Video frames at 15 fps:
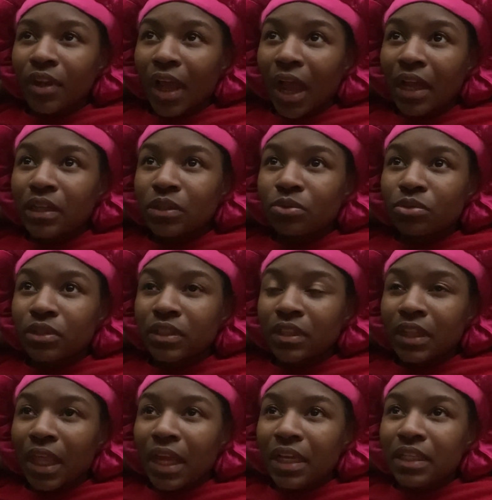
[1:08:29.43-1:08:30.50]
I used to
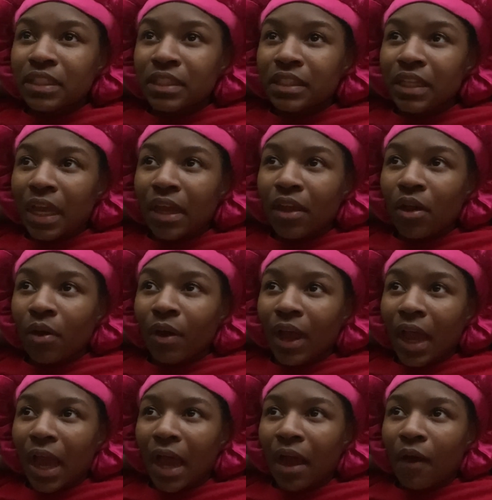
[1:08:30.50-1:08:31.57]
like stay
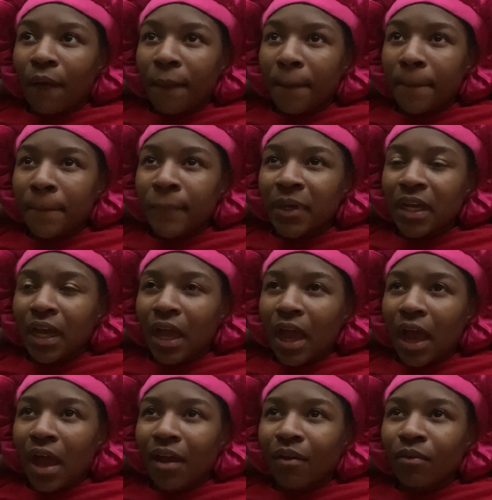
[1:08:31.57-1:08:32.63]
going out, but
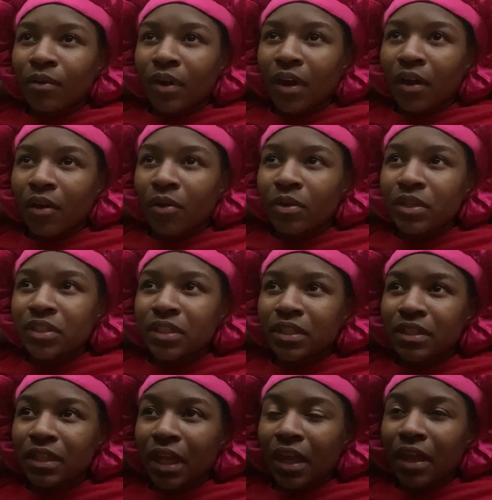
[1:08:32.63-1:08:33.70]
I don't know, it's
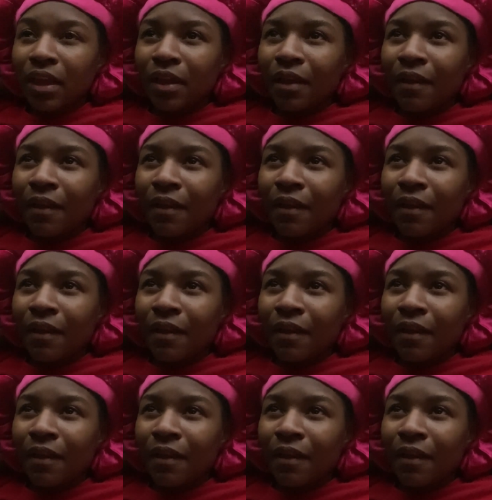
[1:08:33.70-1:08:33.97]
just like